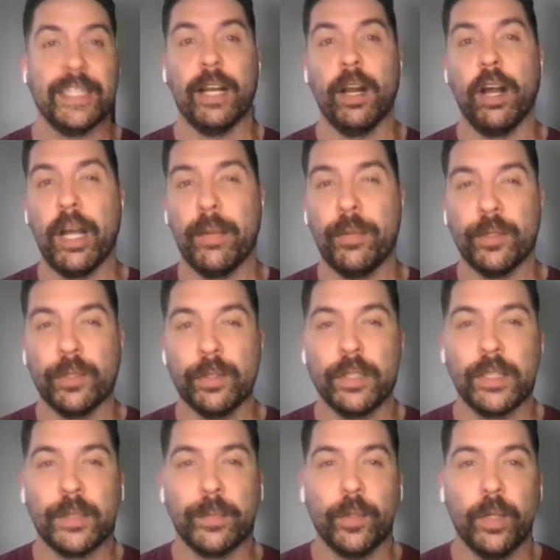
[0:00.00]
eyeballs on the
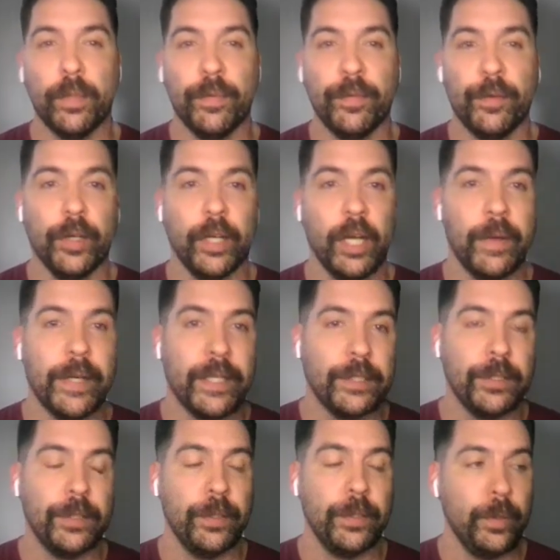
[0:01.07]
sport before going
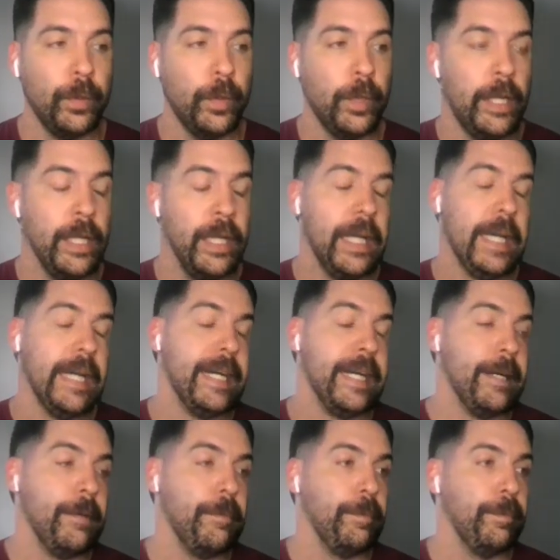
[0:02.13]
to
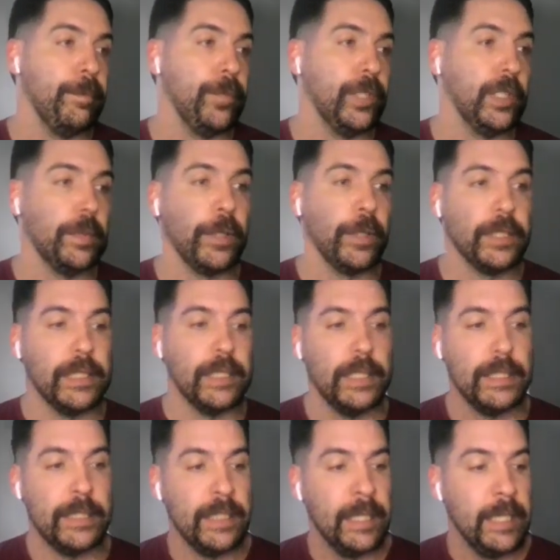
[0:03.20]
sponsors.